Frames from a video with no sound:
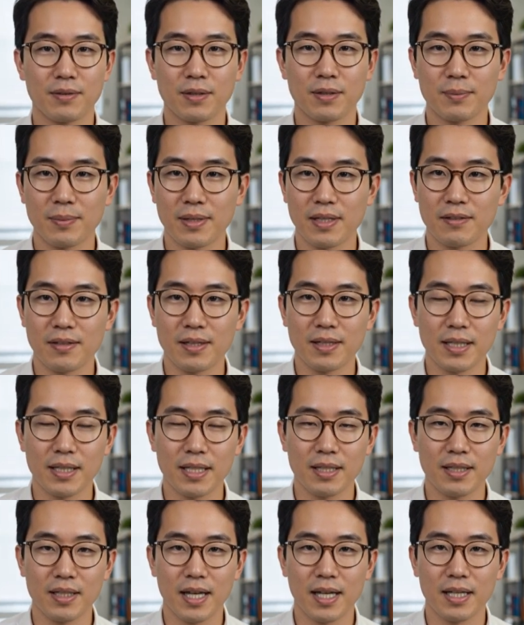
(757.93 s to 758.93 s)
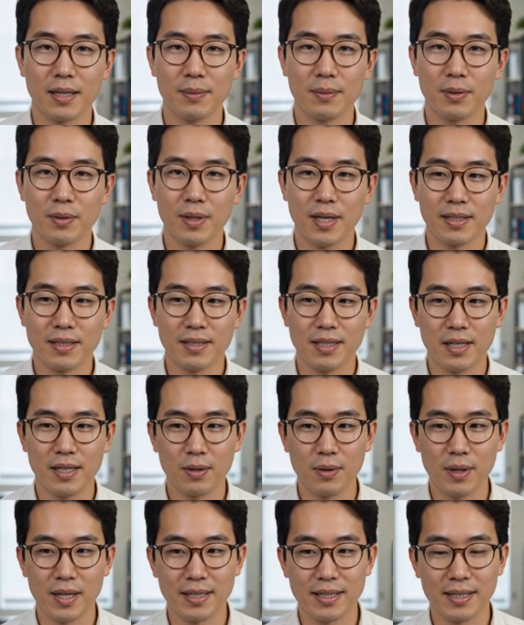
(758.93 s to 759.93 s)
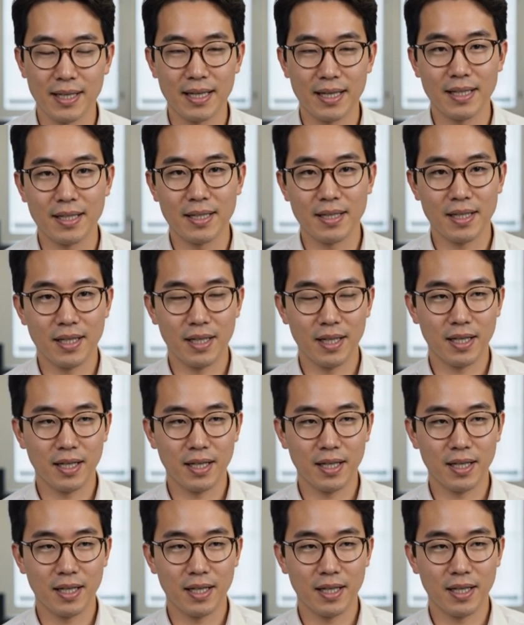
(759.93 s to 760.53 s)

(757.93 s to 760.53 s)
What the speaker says: specifically in JWST transit data